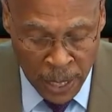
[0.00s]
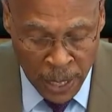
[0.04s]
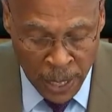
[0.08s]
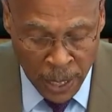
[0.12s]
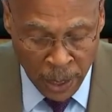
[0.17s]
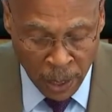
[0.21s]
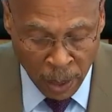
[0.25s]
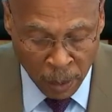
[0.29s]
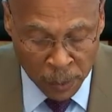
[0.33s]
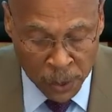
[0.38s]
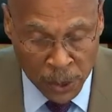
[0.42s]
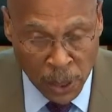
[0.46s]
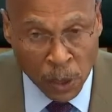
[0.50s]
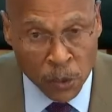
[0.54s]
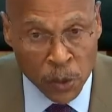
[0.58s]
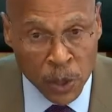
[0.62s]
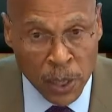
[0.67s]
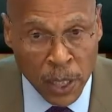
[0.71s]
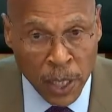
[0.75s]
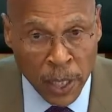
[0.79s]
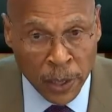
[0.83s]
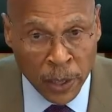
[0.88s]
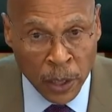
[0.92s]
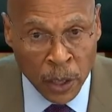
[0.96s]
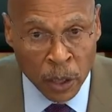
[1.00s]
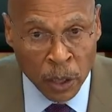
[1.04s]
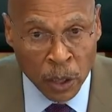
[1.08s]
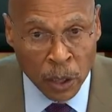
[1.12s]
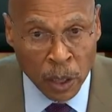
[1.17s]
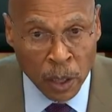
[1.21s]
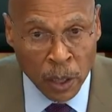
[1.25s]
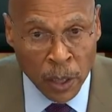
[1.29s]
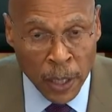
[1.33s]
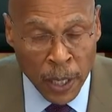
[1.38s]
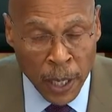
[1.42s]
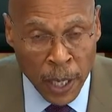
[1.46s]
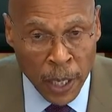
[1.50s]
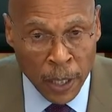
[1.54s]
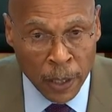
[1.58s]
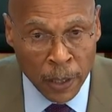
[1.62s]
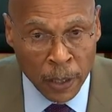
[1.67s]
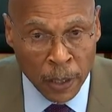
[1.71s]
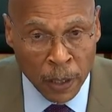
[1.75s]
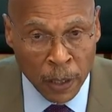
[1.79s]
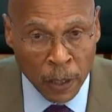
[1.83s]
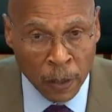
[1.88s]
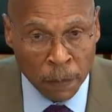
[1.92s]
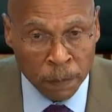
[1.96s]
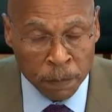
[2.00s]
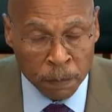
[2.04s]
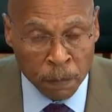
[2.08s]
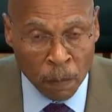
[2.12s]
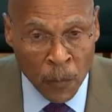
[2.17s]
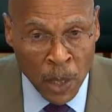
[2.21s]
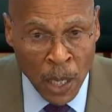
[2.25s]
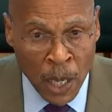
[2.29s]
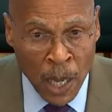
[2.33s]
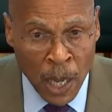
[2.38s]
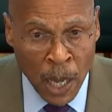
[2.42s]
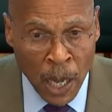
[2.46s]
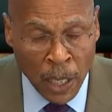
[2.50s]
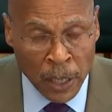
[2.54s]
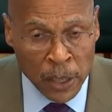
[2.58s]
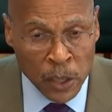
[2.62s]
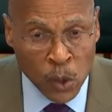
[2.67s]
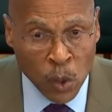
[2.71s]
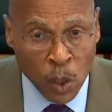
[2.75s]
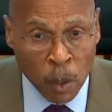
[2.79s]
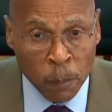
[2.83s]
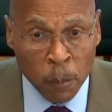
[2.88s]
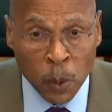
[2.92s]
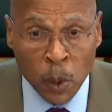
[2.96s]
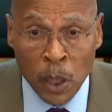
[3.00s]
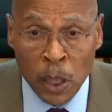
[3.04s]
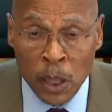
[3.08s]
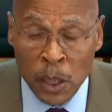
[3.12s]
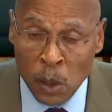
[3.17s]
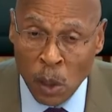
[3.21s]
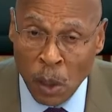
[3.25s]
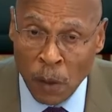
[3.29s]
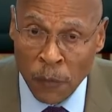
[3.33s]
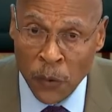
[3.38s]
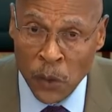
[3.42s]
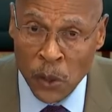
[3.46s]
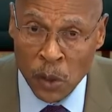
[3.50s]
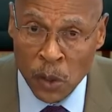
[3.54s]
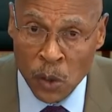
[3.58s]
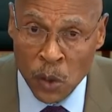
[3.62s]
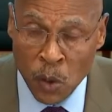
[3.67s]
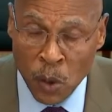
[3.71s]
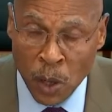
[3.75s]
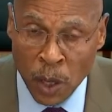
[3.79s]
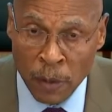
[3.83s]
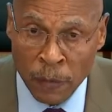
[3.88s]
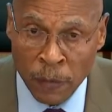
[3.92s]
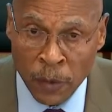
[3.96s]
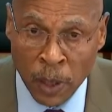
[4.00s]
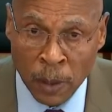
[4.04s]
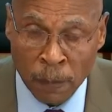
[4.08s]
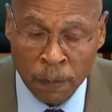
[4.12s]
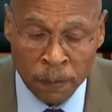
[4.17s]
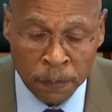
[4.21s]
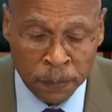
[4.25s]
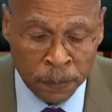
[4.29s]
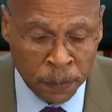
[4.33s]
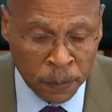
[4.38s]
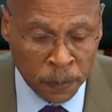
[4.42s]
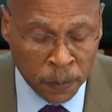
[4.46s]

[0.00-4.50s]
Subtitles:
And I was outside cooking and I saw a police officer drive up.